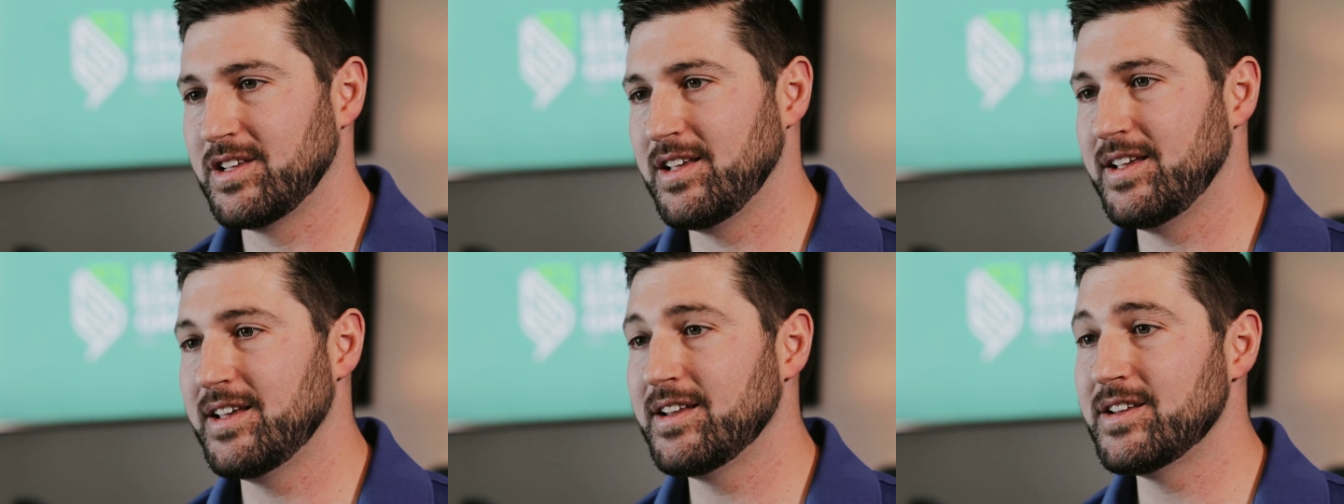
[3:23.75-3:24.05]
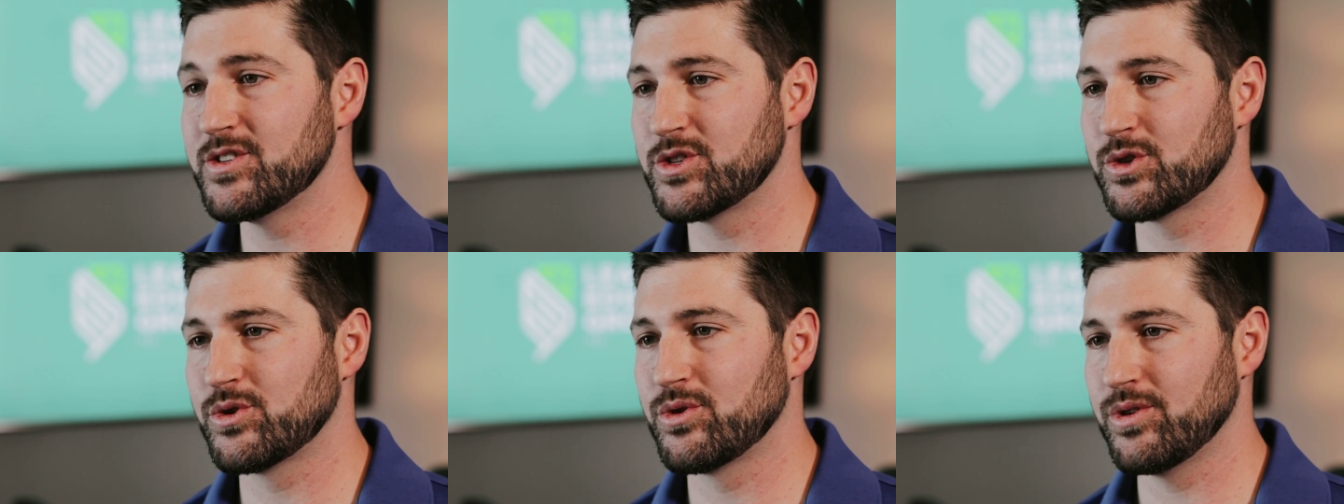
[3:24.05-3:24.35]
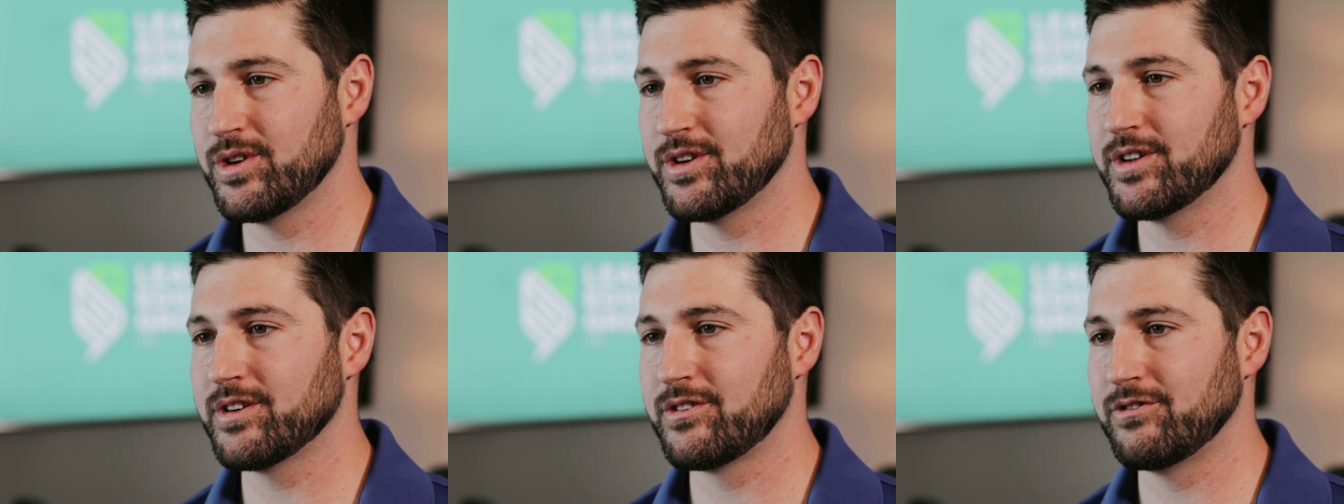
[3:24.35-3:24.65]
It is
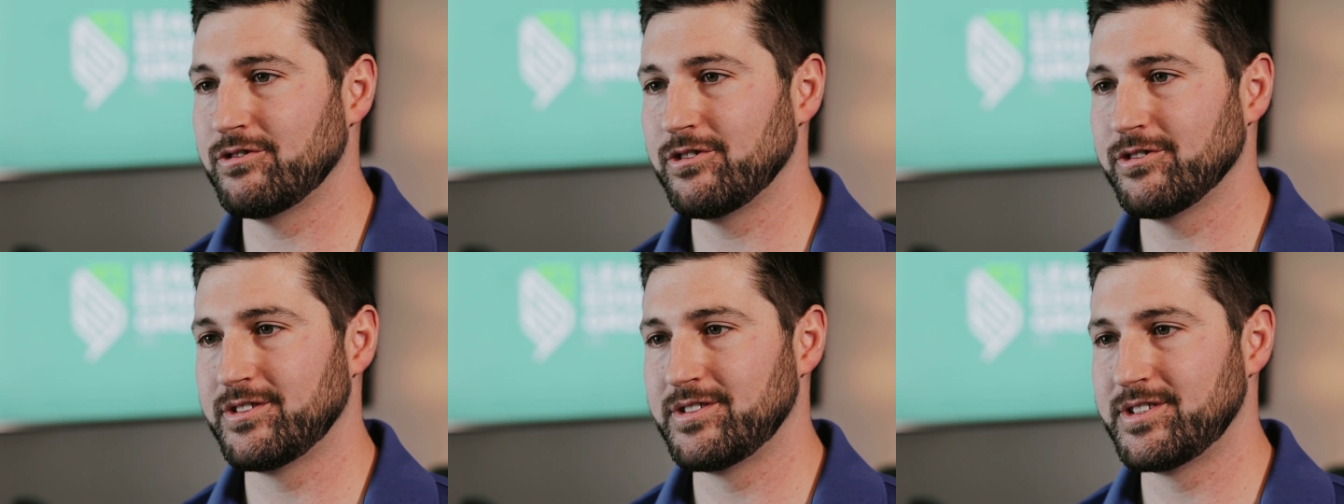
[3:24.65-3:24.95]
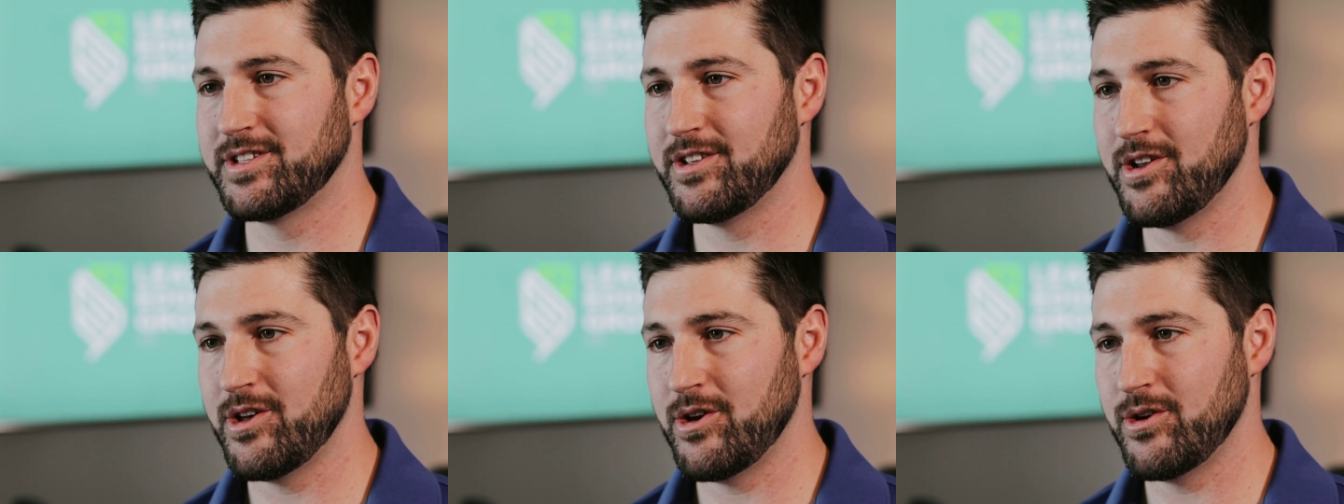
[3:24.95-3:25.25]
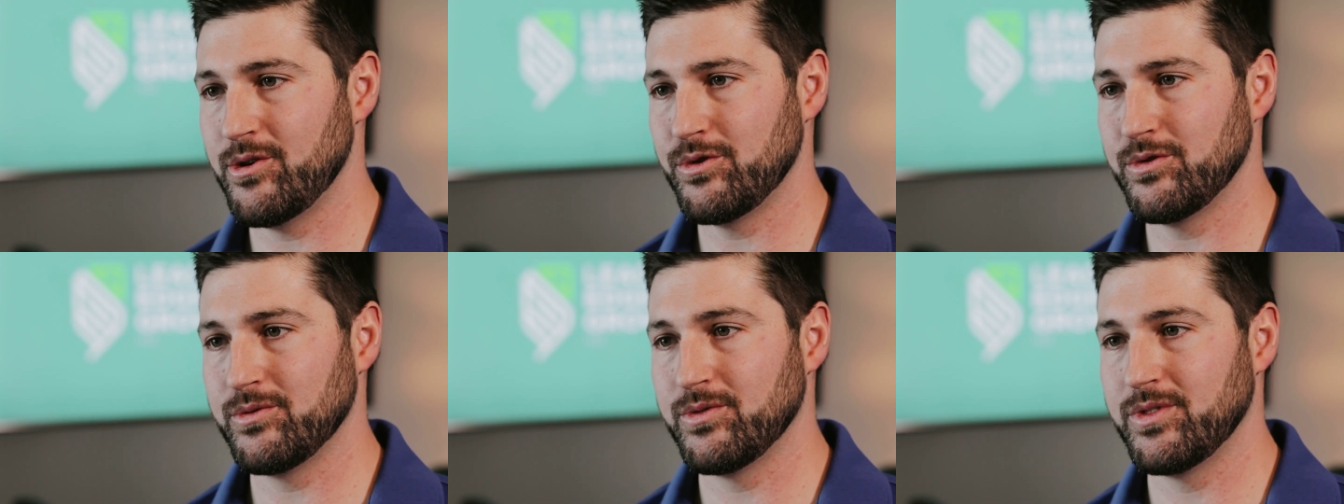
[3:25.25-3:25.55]
critical to
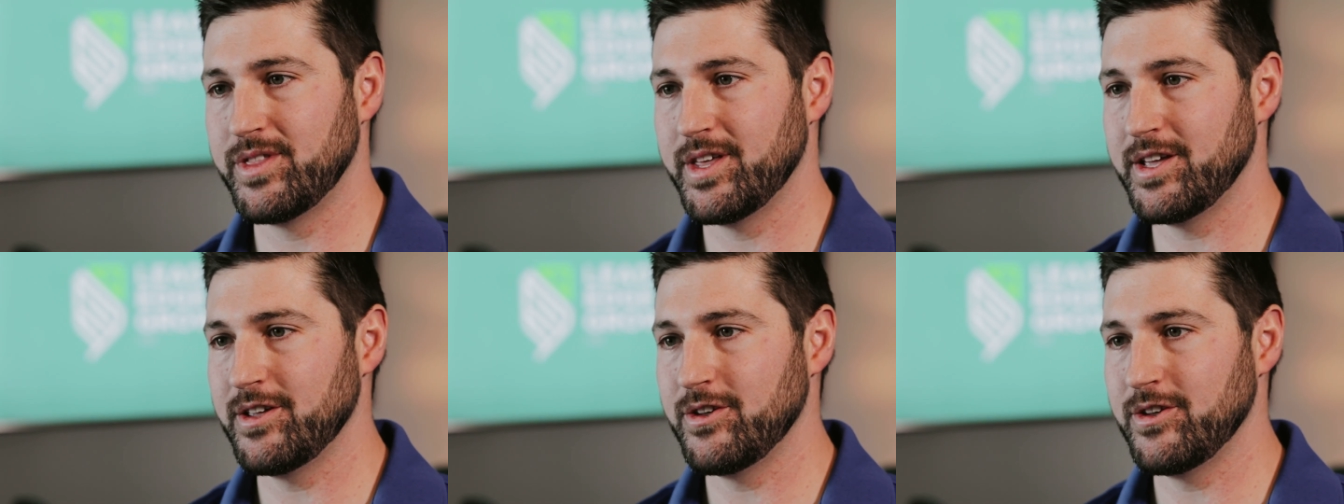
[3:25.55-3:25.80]
know that